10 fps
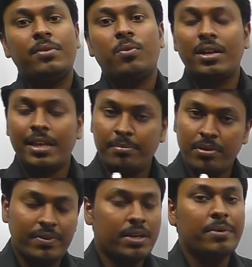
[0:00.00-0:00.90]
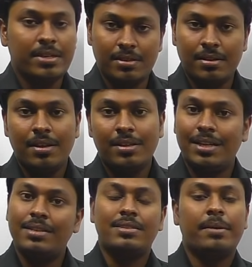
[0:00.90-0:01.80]
what type of equation.
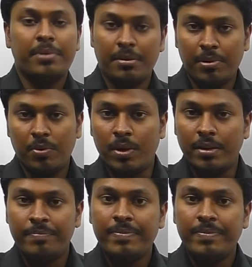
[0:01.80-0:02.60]
That is step number 1.